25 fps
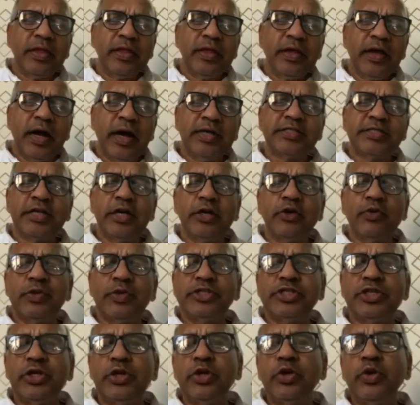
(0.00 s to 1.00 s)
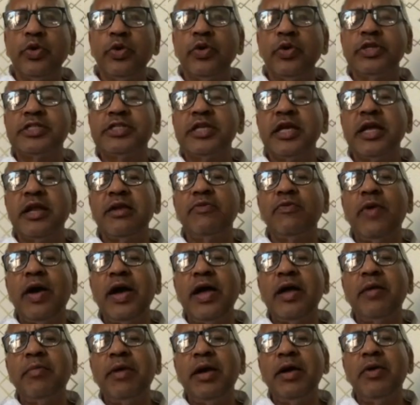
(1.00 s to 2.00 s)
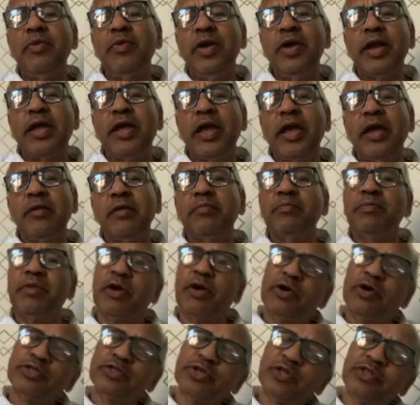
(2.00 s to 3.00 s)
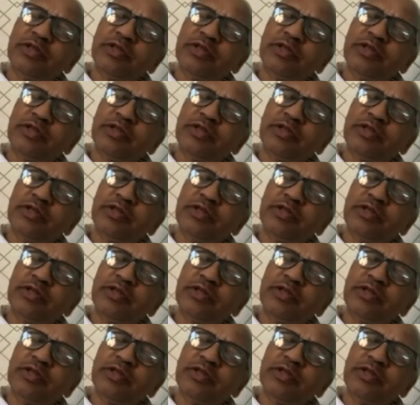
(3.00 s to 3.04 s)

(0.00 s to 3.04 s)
Ask a question to yourself. Why am I working? Because on